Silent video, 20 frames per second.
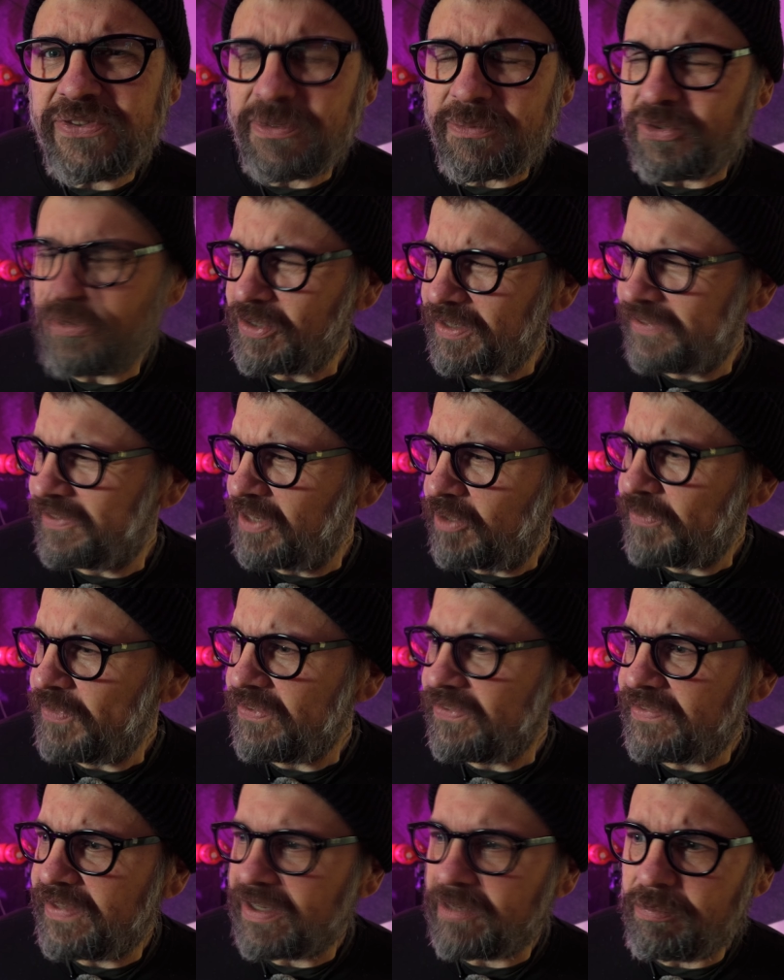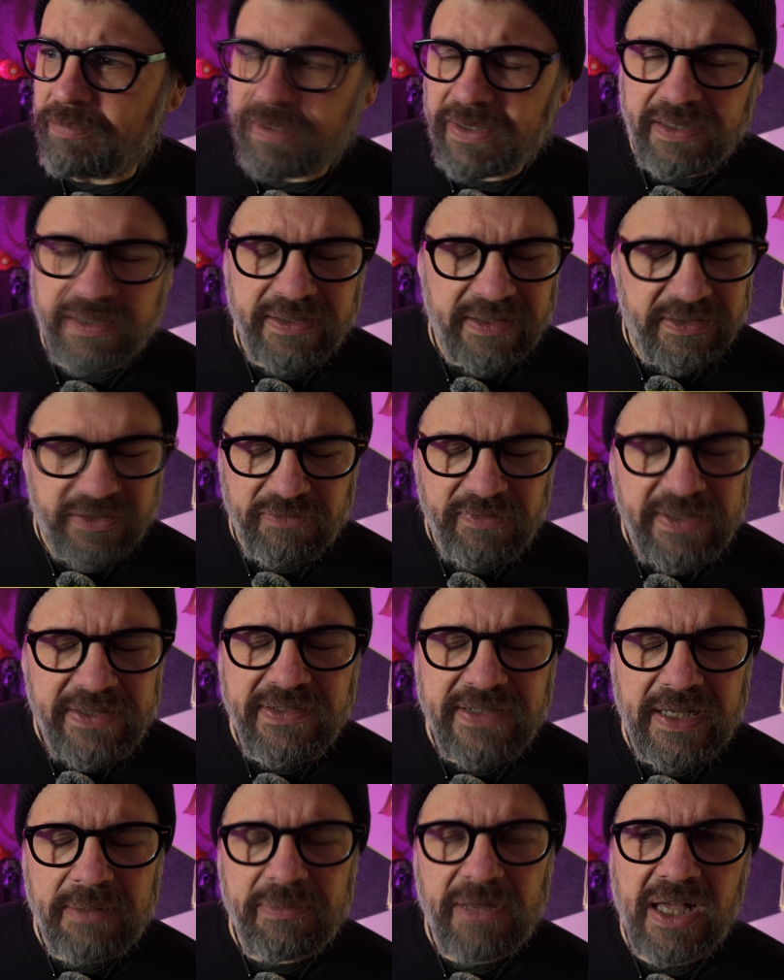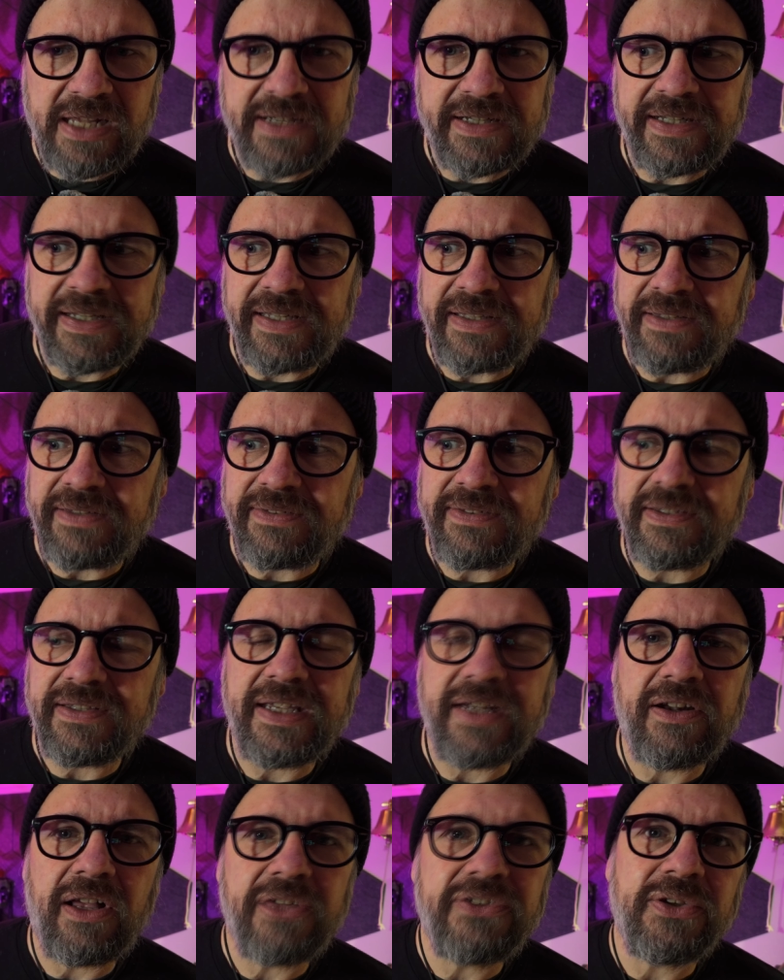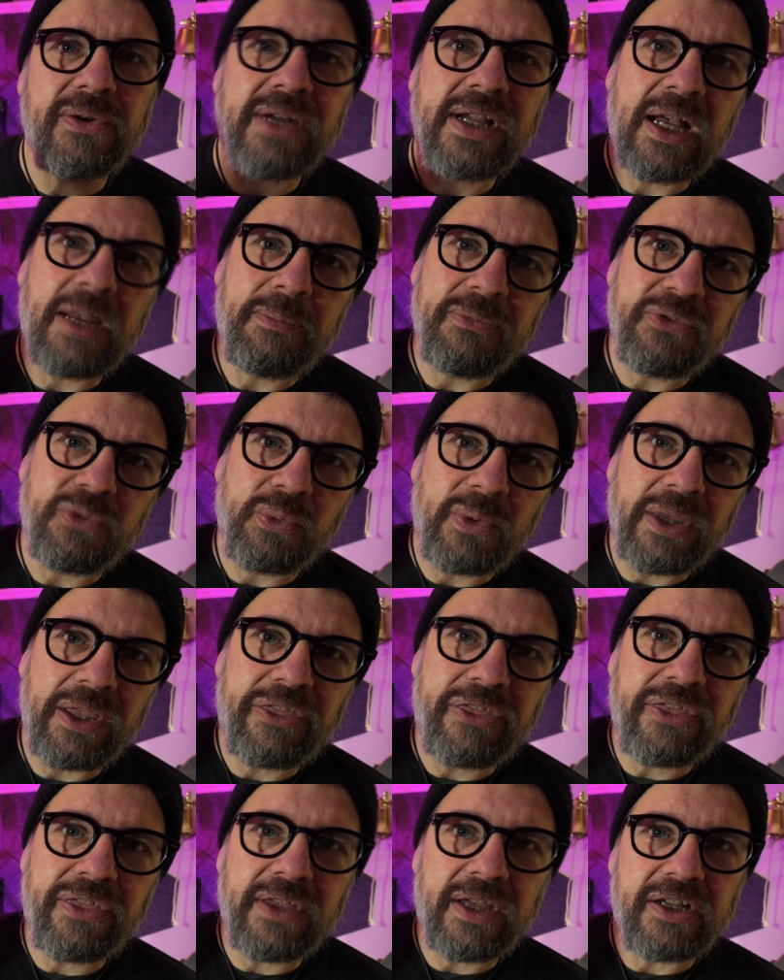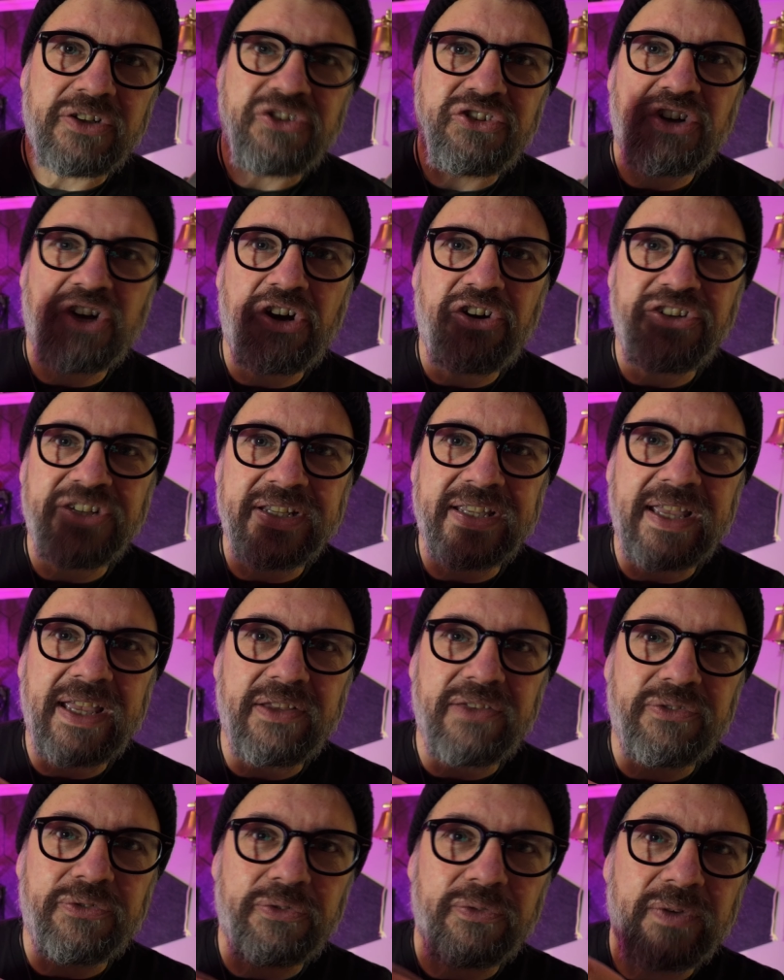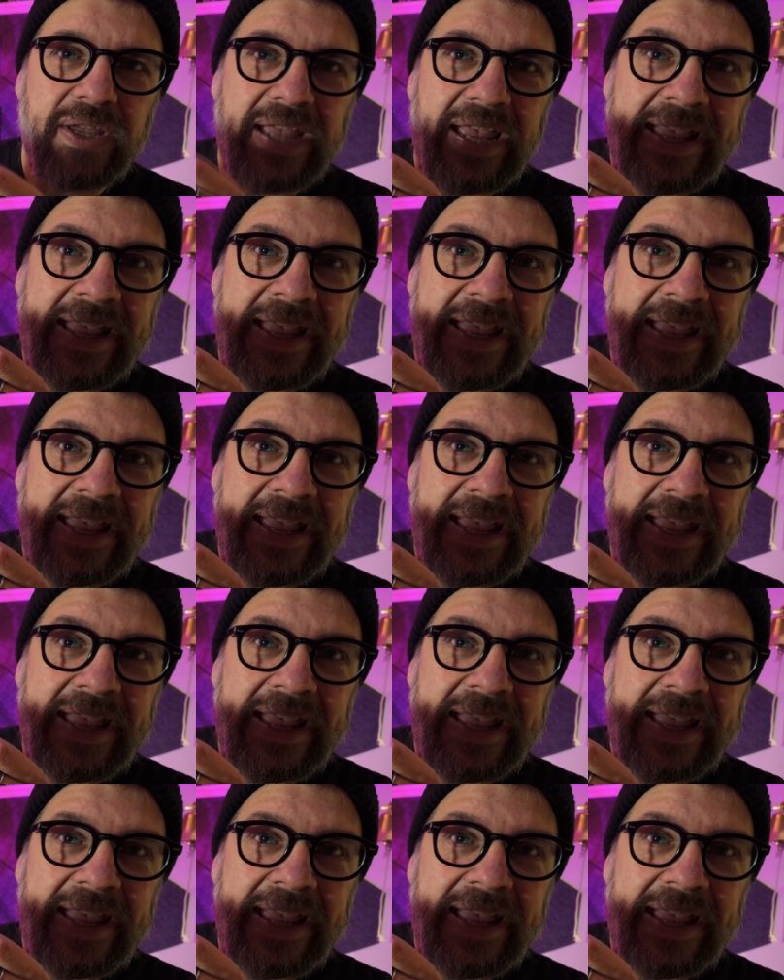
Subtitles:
some sort of selfie stick, but the reason I bought it is it also comes with a charging case